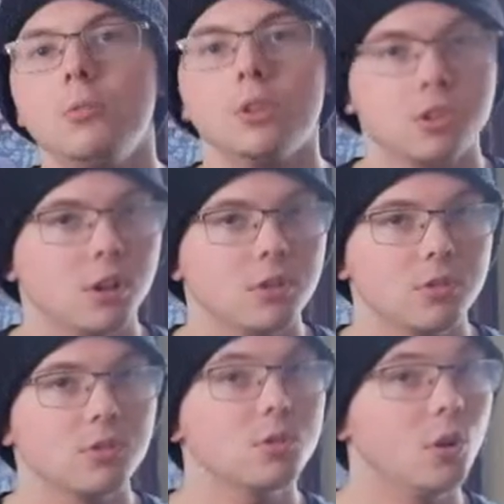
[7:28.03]
which are
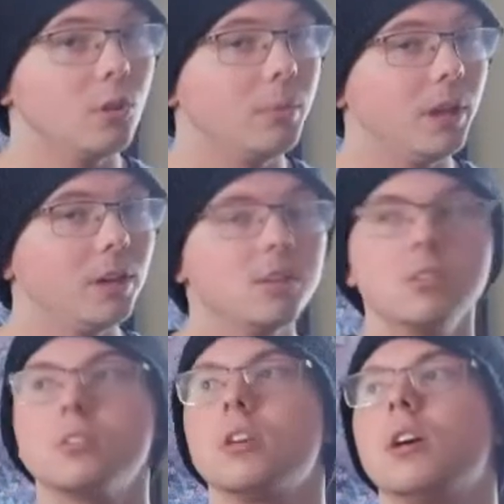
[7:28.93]
also stone
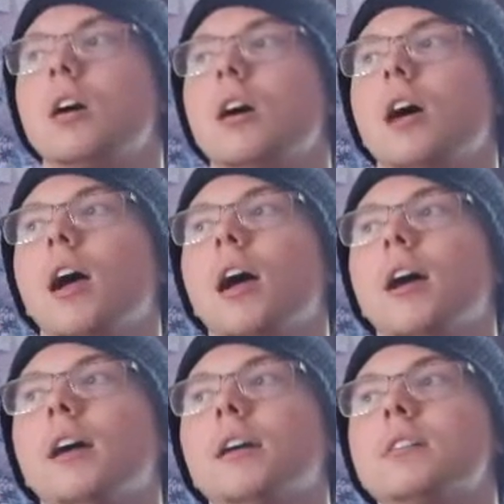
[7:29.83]
makers,
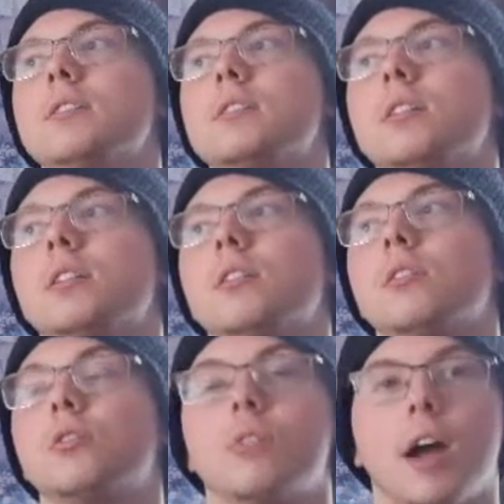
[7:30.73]
and
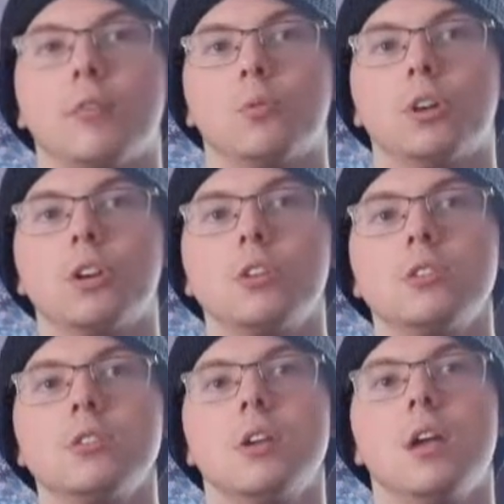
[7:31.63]
craft
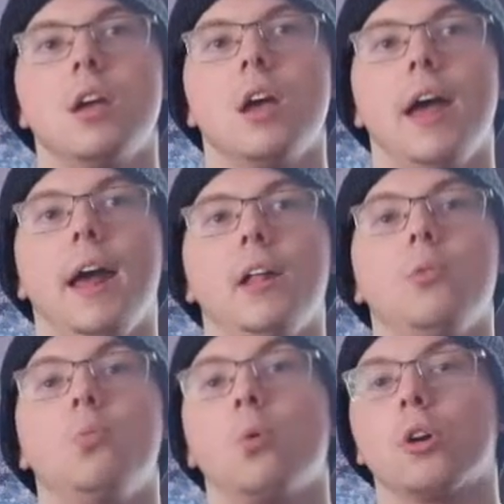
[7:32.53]
workers,
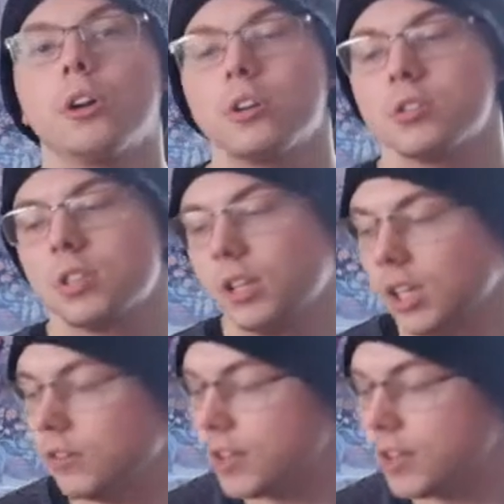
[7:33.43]
and warriors, and even